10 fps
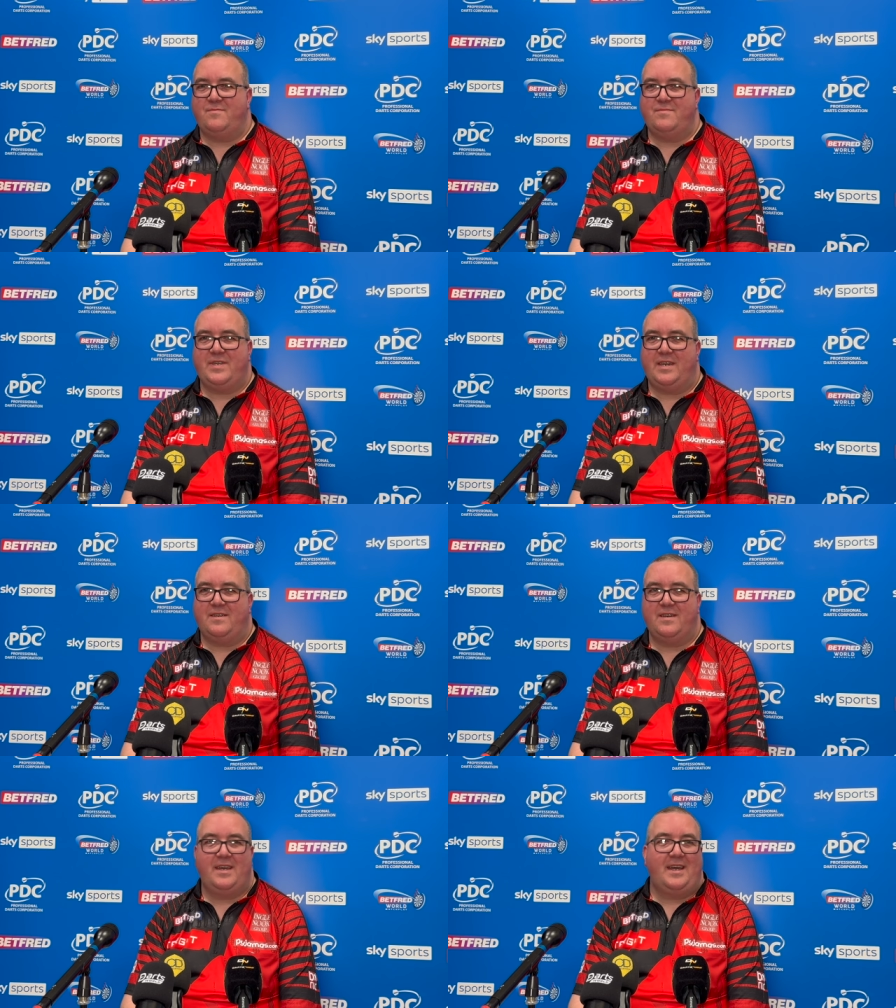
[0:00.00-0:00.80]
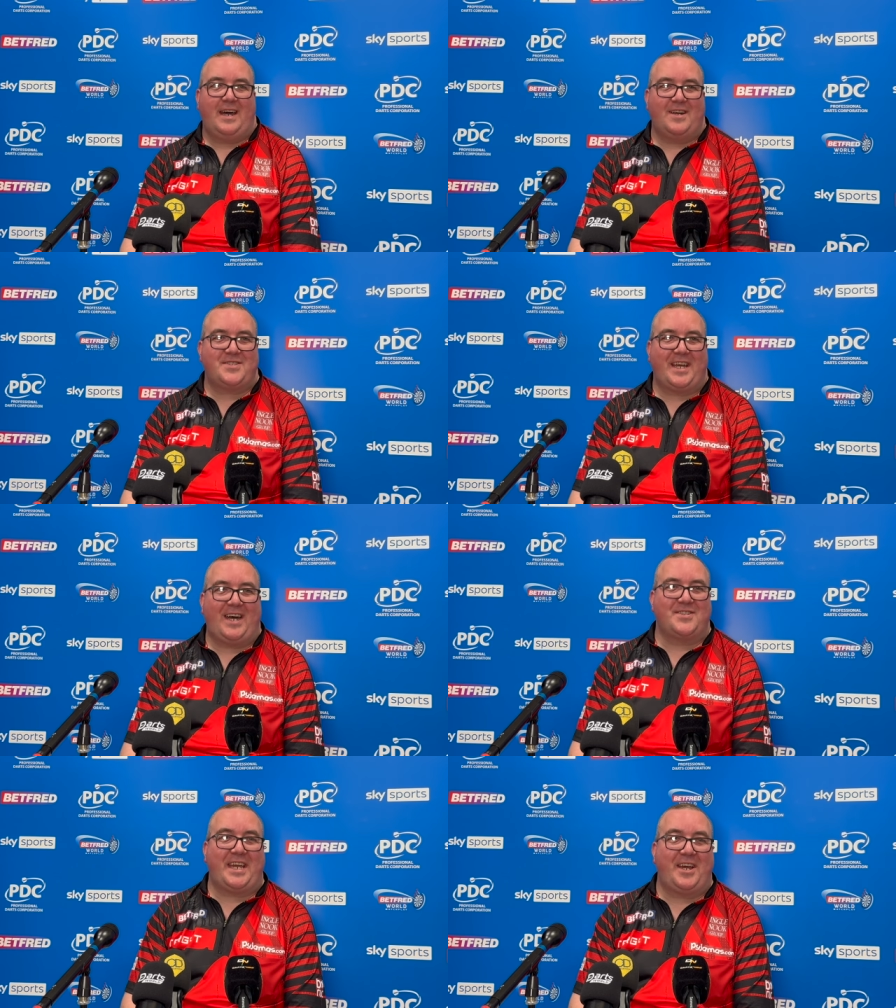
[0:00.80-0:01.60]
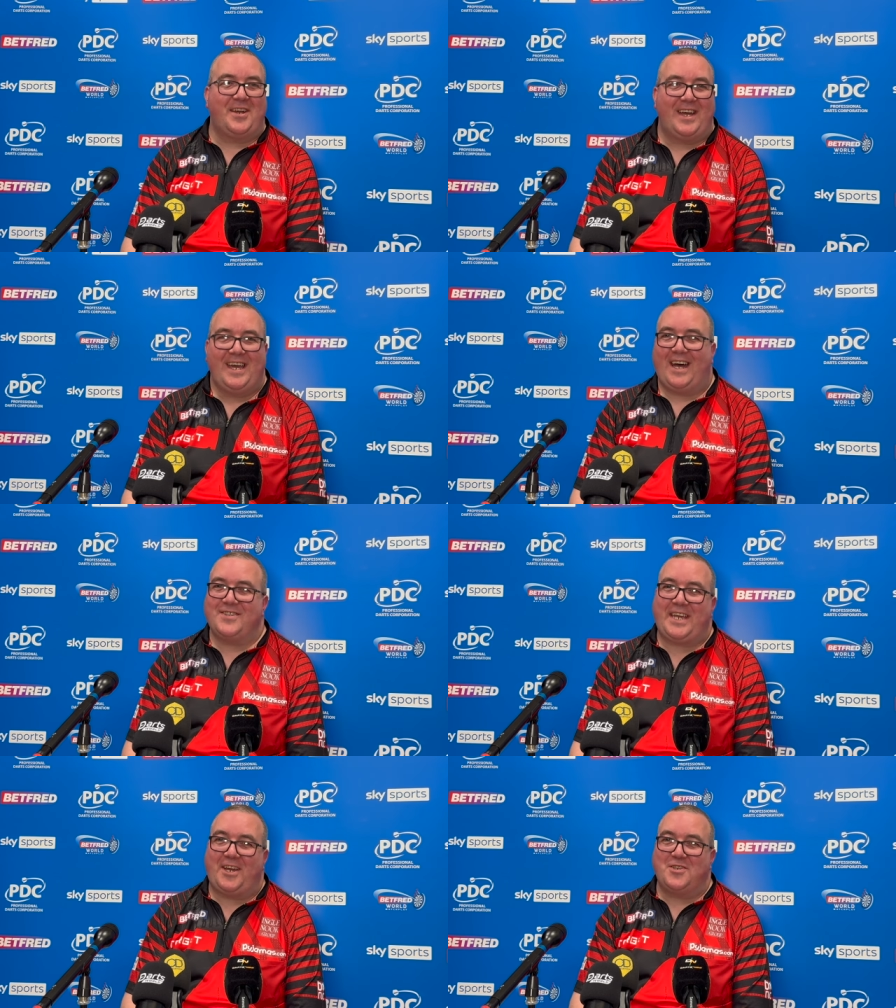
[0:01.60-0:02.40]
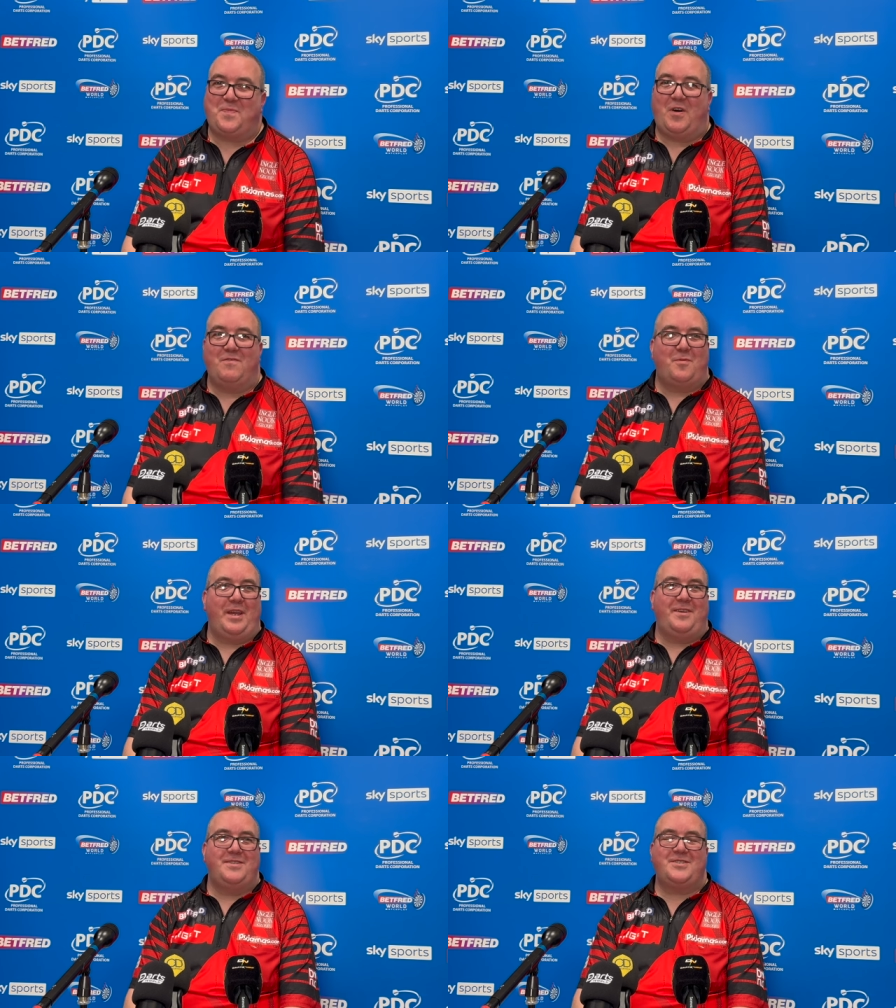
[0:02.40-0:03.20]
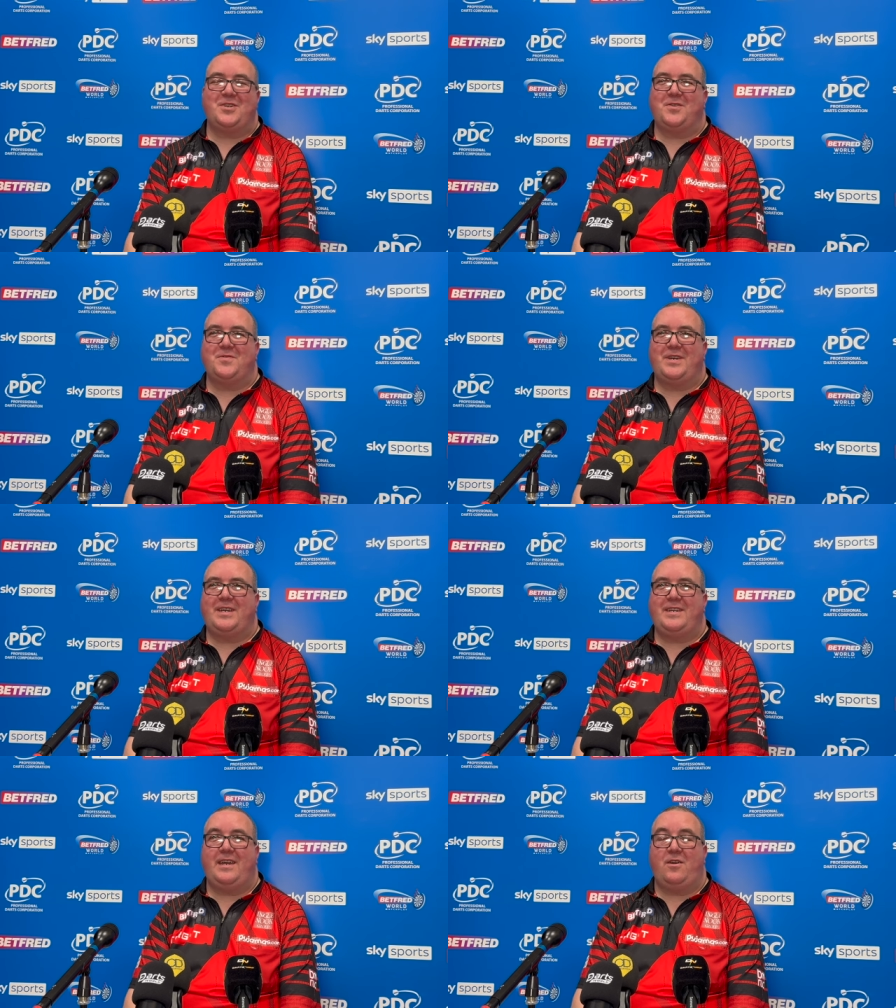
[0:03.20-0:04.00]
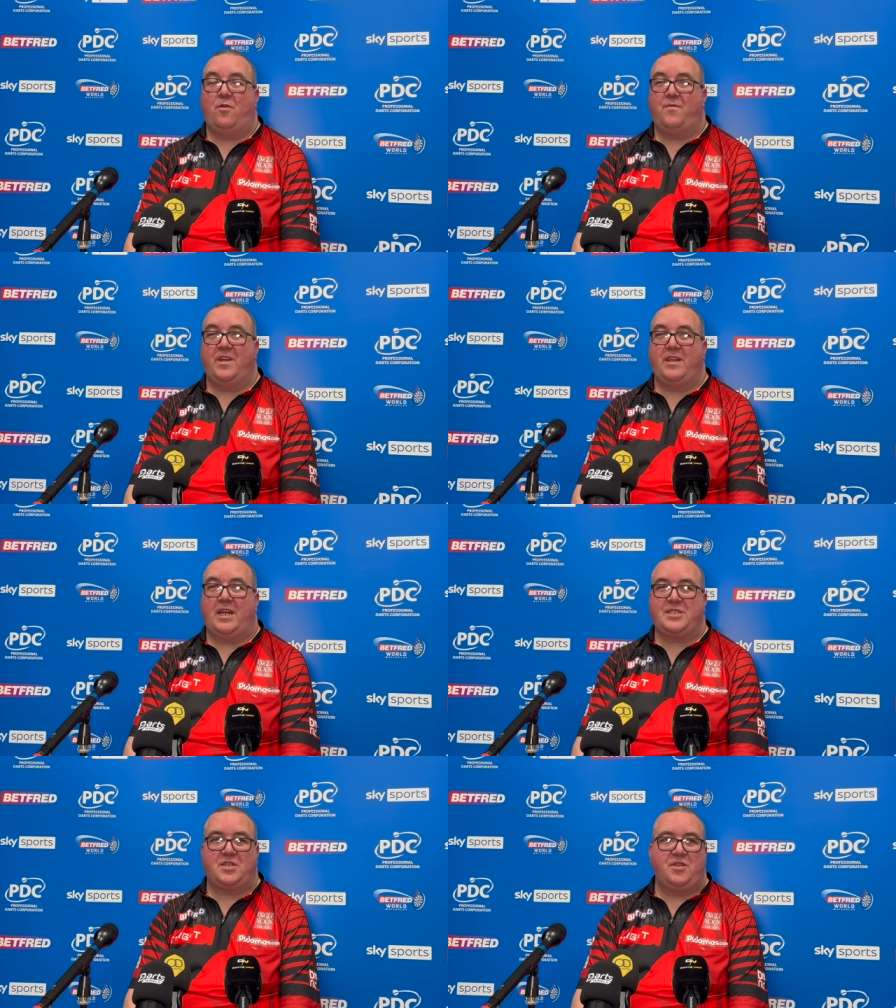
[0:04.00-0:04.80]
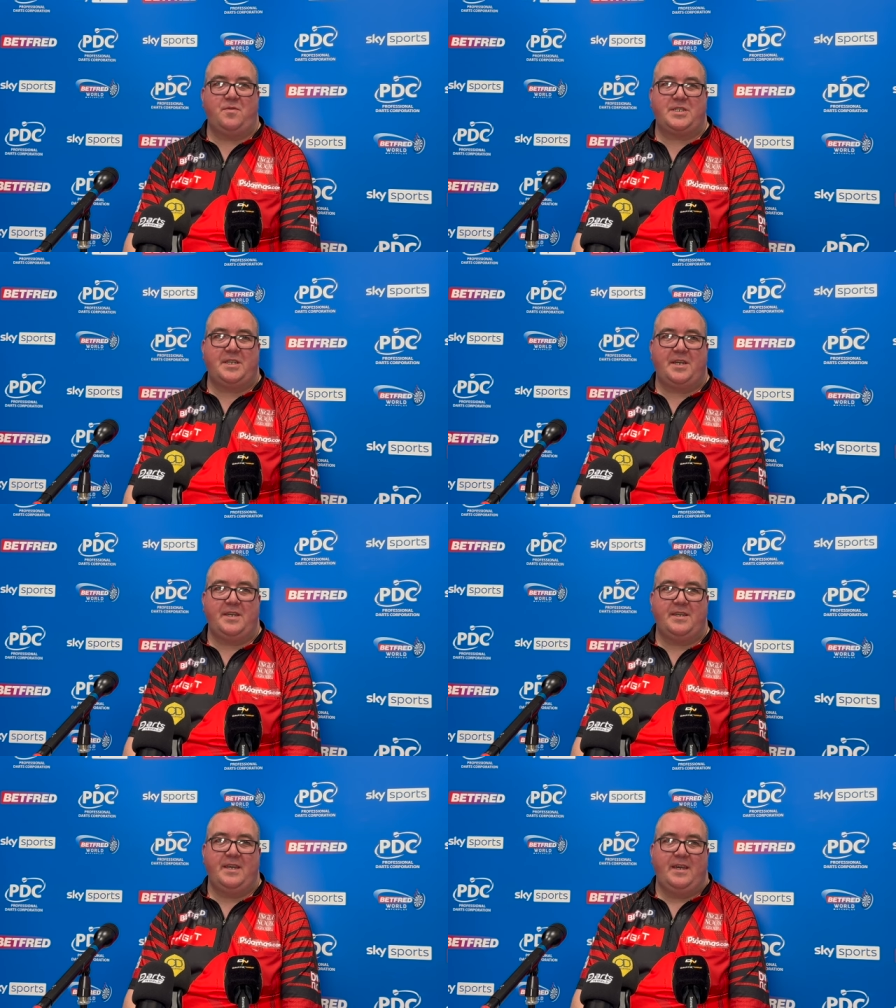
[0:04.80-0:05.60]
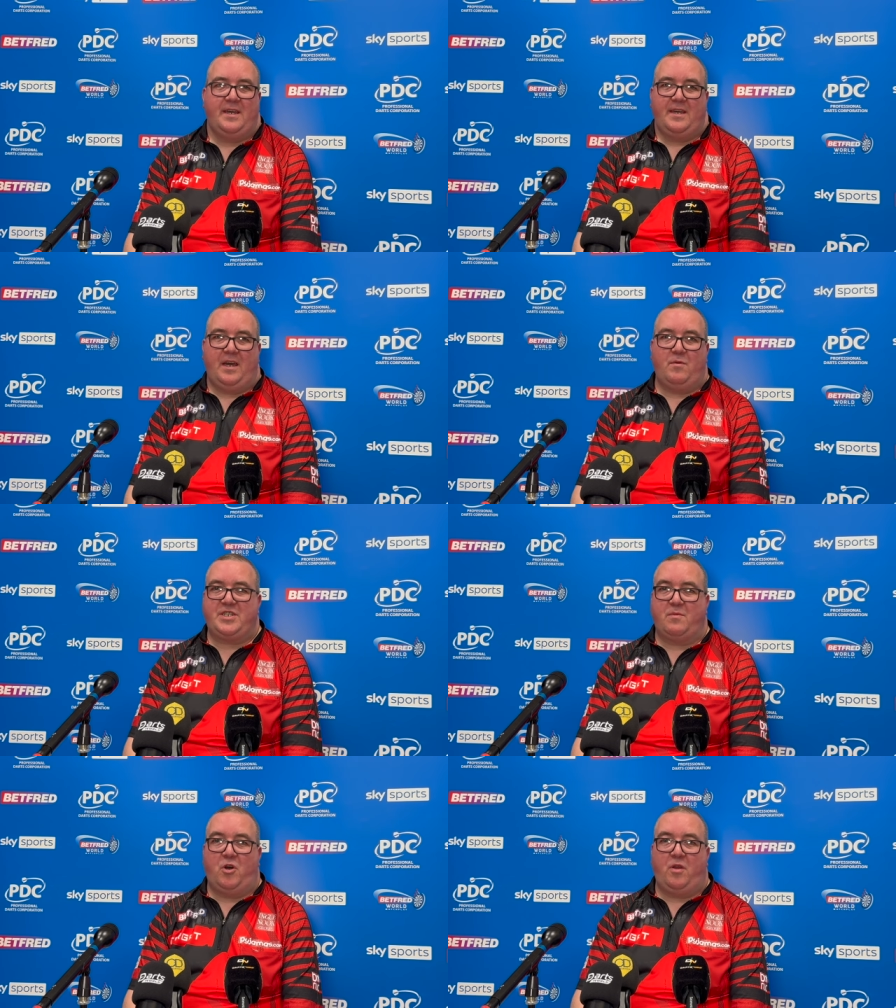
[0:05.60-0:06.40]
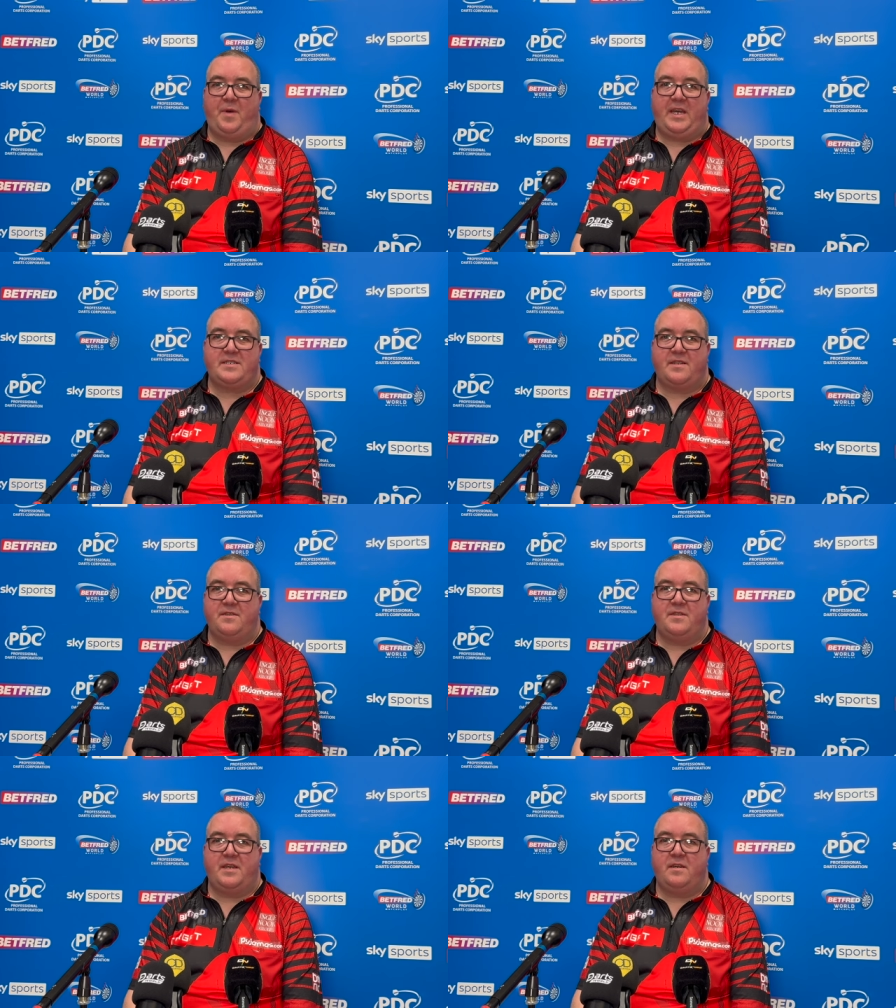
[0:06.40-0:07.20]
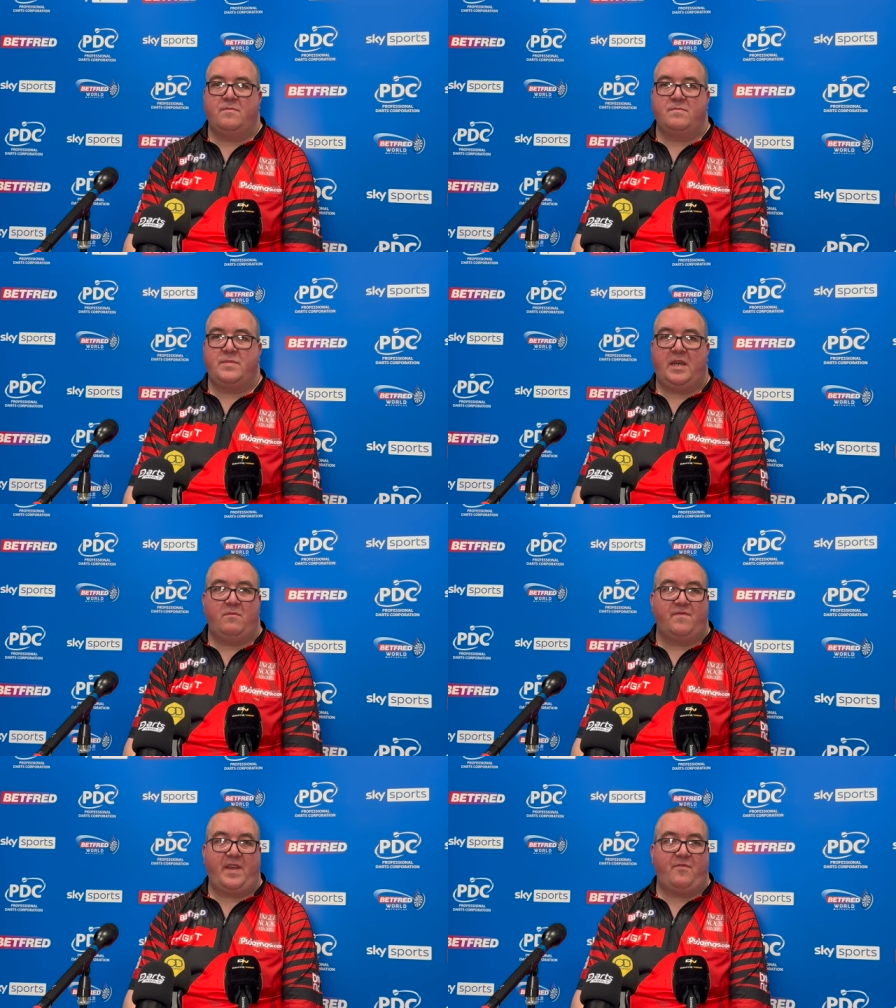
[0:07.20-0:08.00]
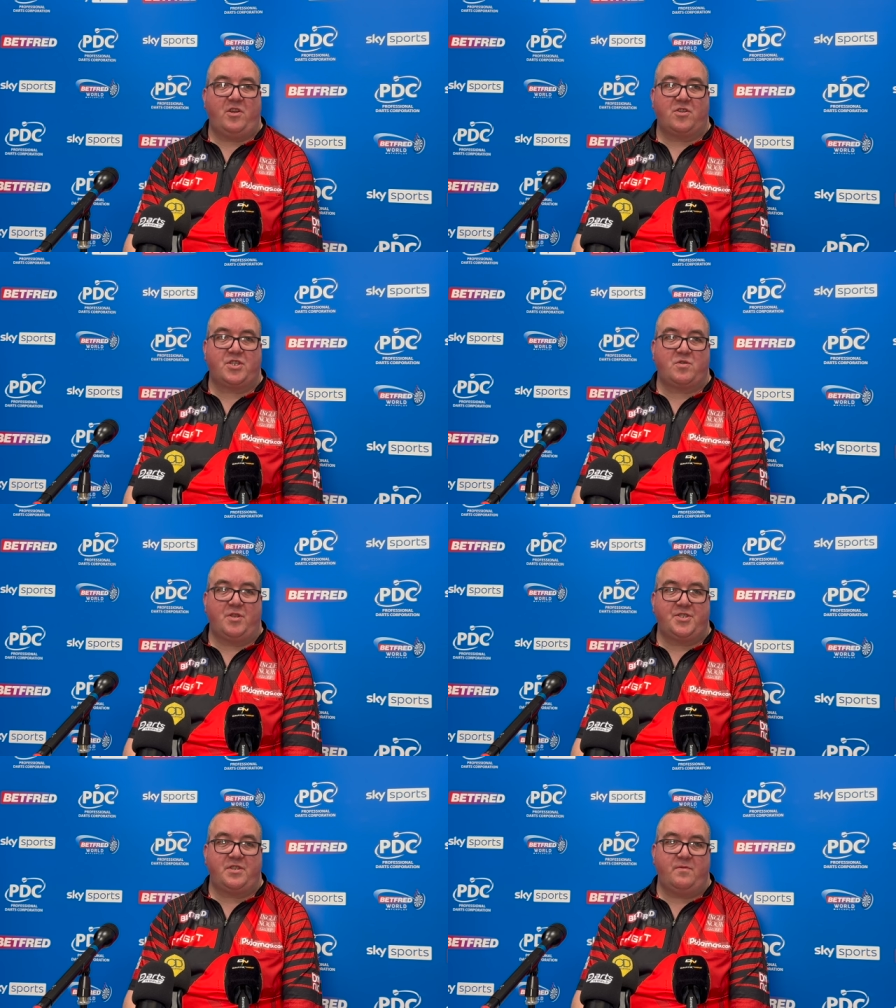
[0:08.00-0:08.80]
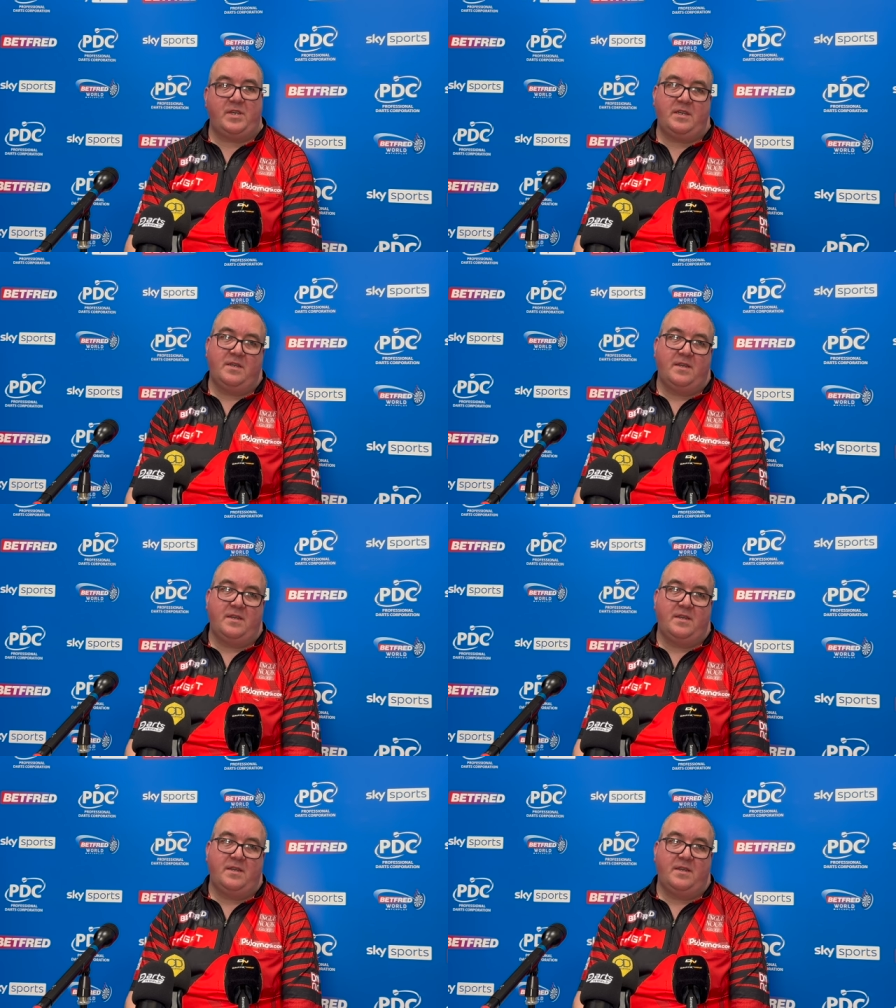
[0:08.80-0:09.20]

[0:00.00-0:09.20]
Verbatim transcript: yeah, don't worry. I'll take us both winning. So yeah, hopefully the lads can do it tonight. I wish them all the best, and yeah, we've definitely got the squad to do it.